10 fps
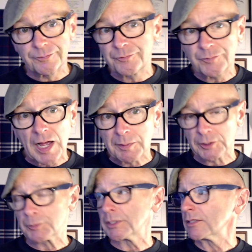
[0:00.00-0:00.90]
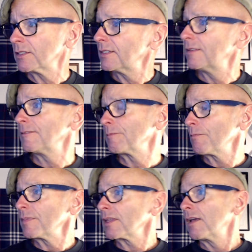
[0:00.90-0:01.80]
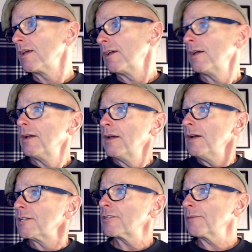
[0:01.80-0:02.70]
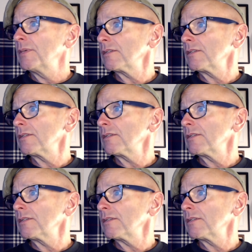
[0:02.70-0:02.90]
Fabulous book segment